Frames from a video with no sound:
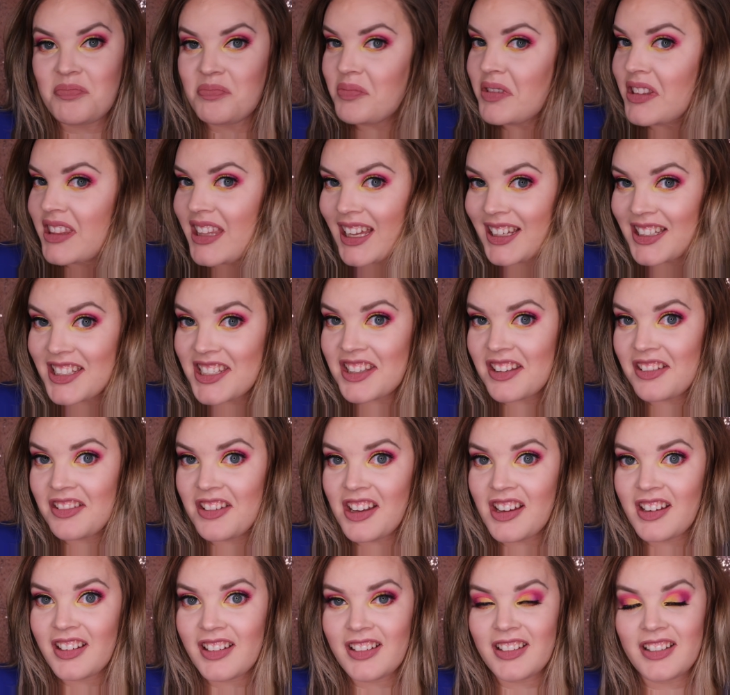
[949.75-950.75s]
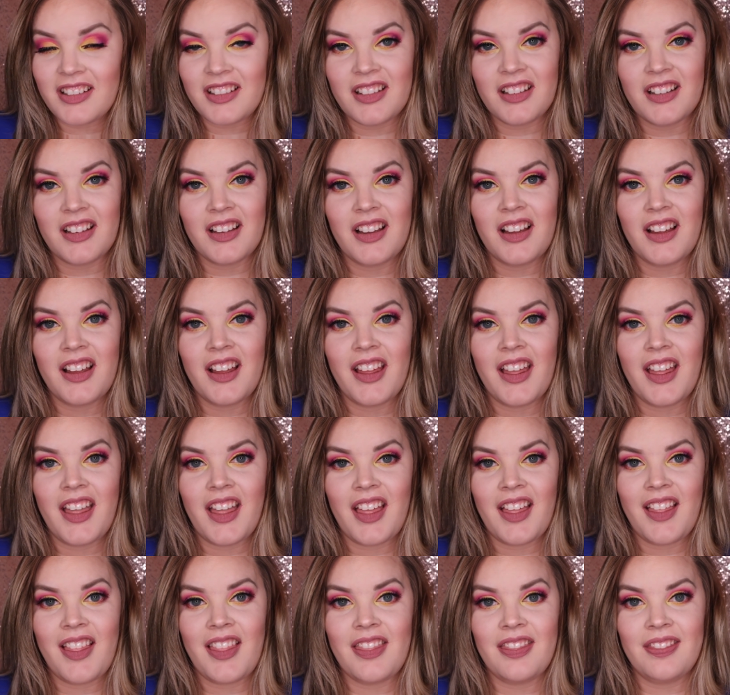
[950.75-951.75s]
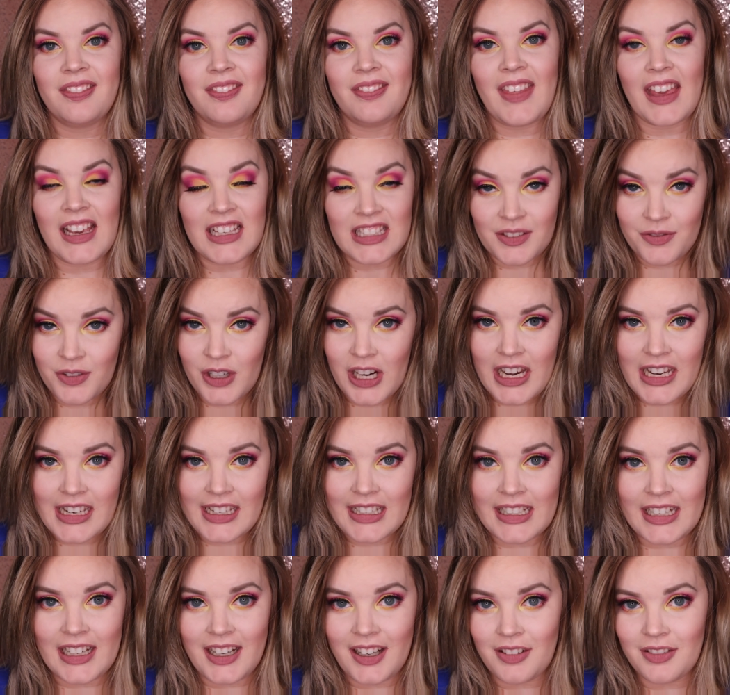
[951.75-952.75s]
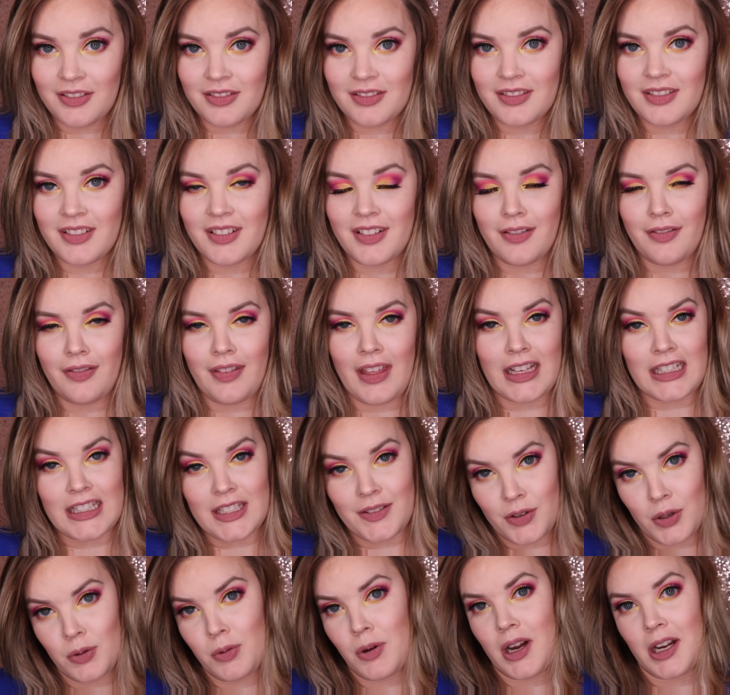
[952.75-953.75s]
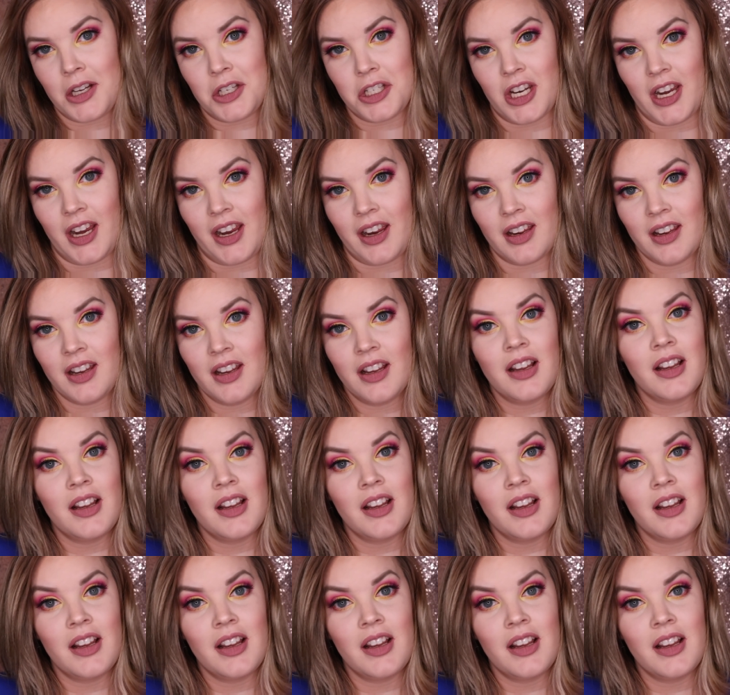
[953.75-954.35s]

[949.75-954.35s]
But that's the look. Thanks for hanging out. Thanks for watching.